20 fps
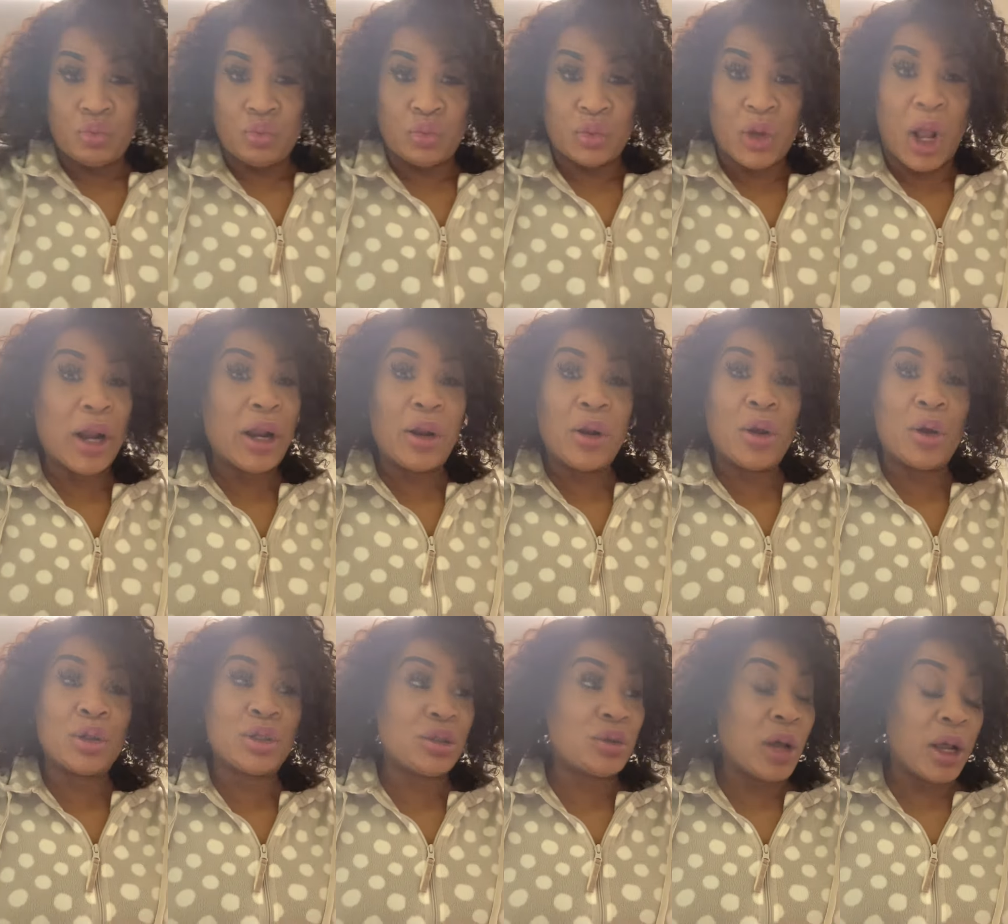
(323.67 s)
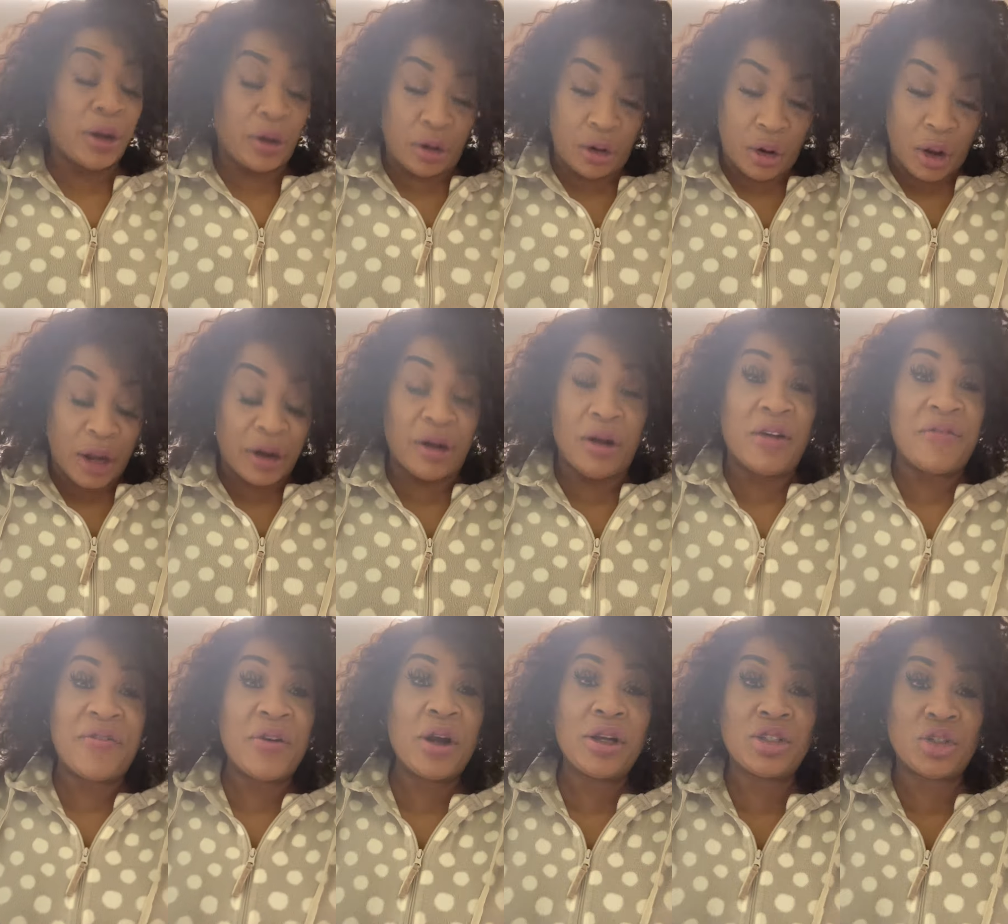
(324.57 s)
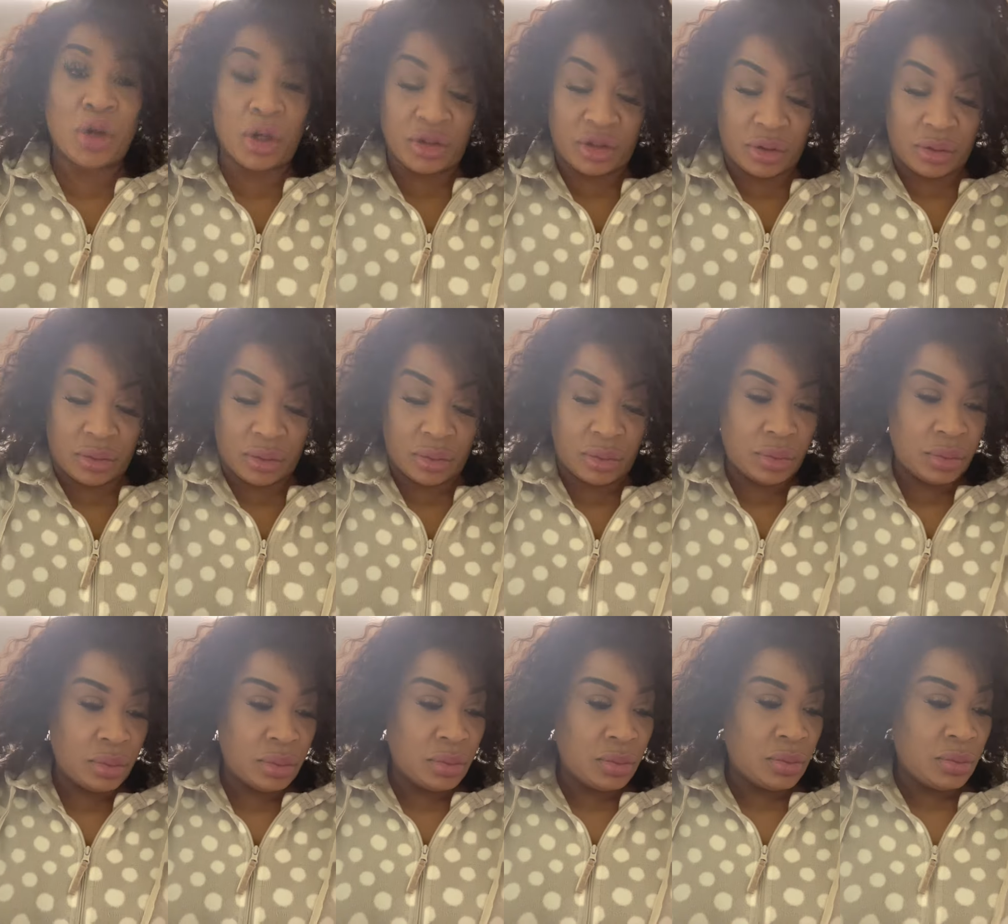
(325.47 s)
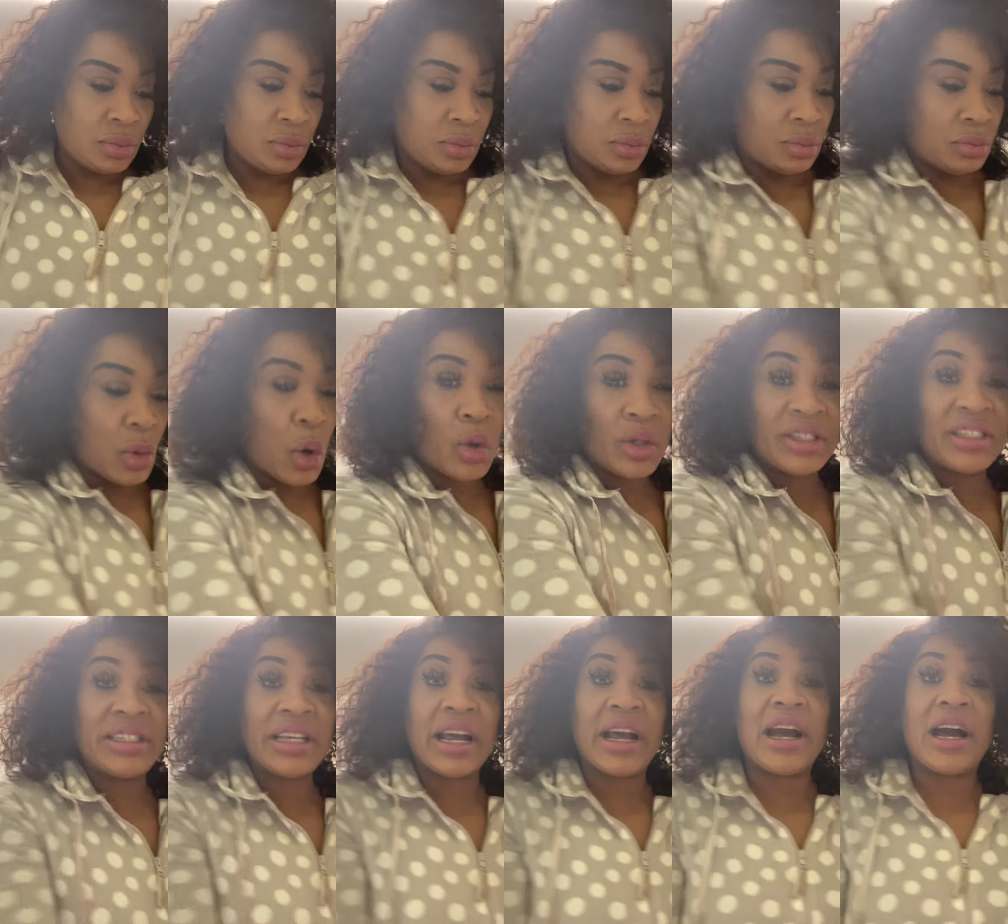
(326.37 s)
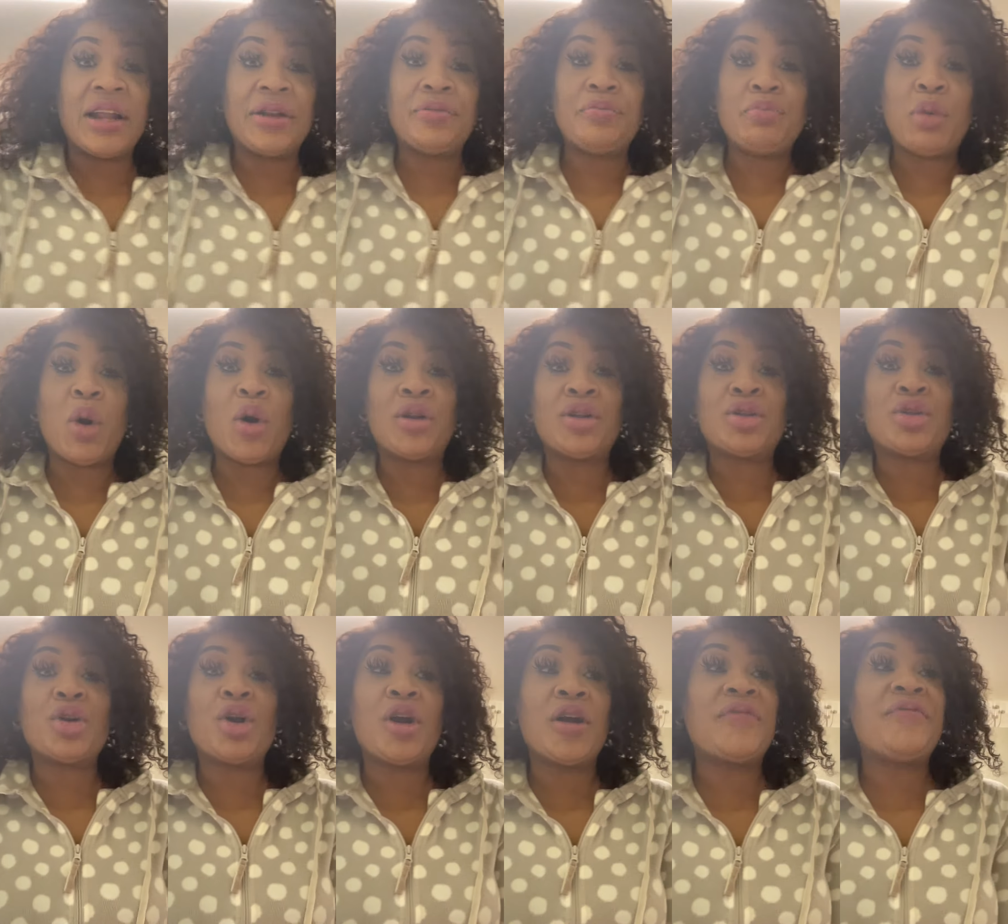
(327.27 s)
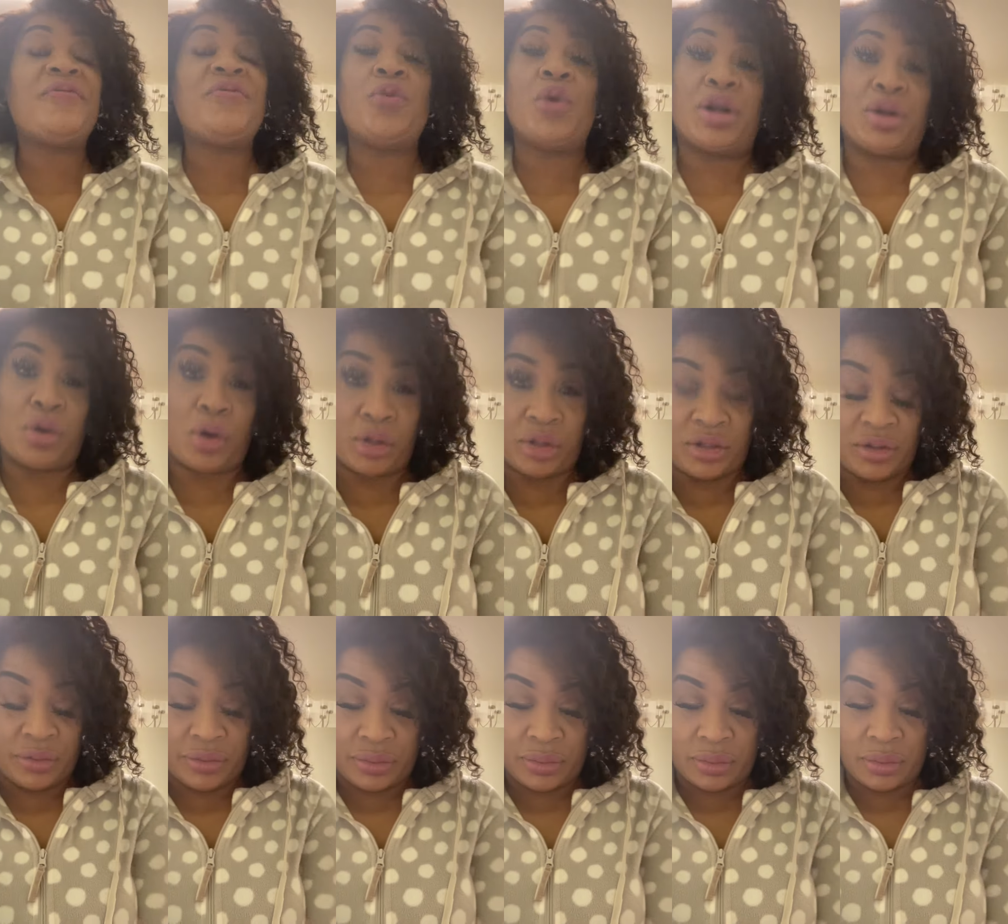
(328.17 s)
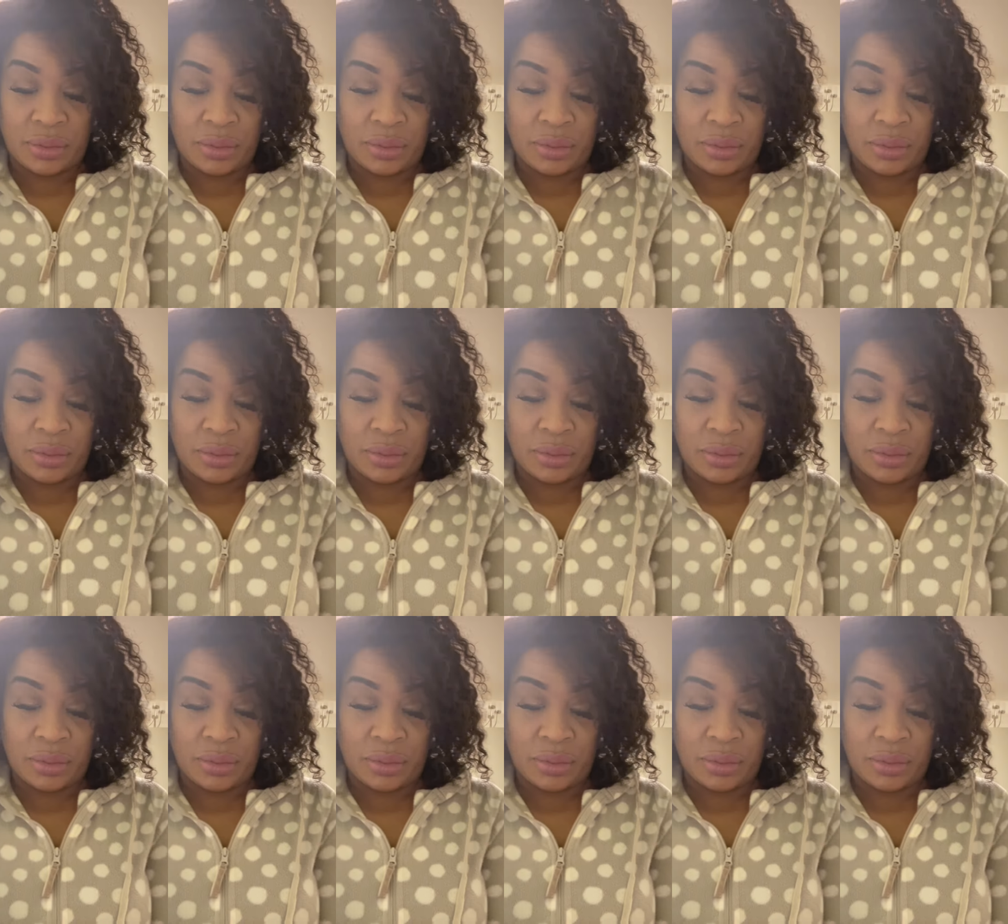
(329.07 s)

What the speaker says: I don't know. First cousin. Both second, both third, fourth cousin.